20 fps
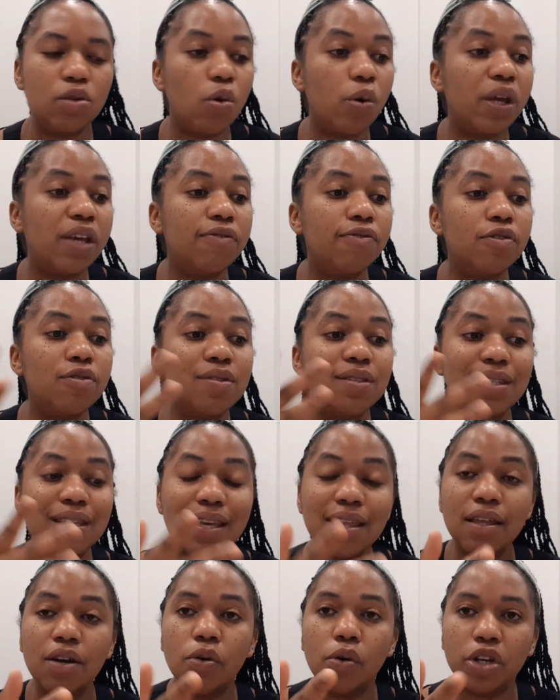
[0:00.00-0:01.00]
Or if you see
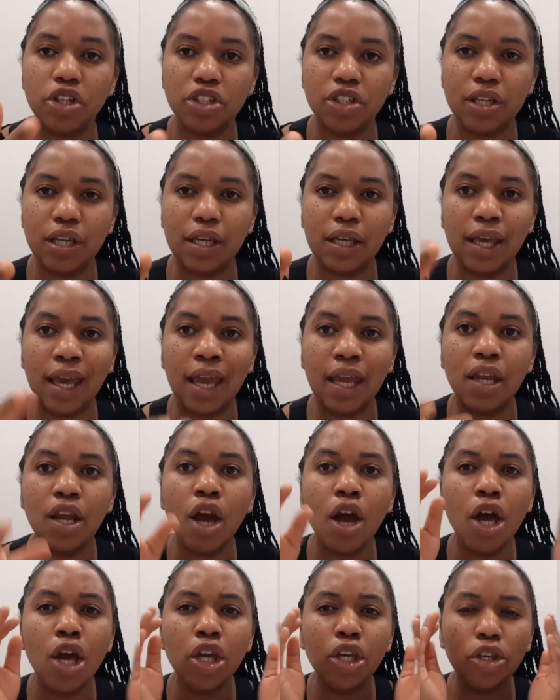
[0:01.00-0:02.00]
the question again,
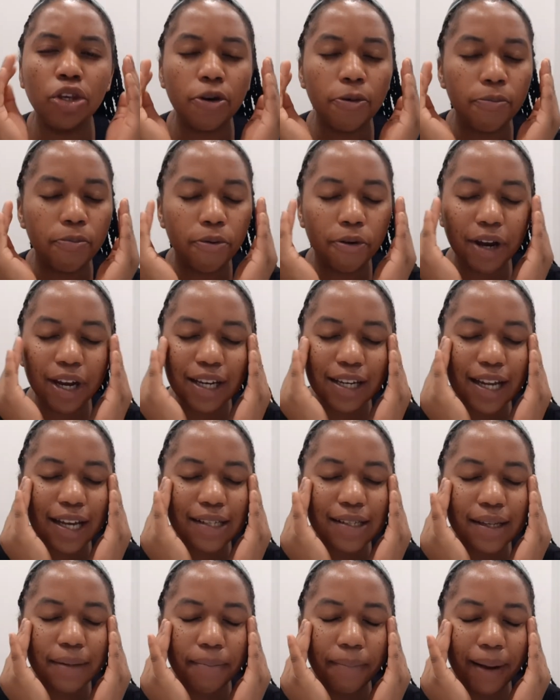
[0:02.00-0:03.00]
your brain
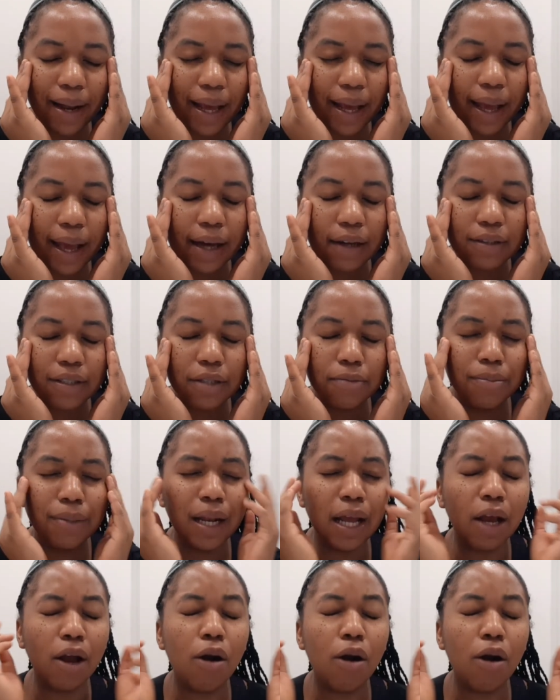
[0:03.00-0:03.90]
doesn't blank out and be like,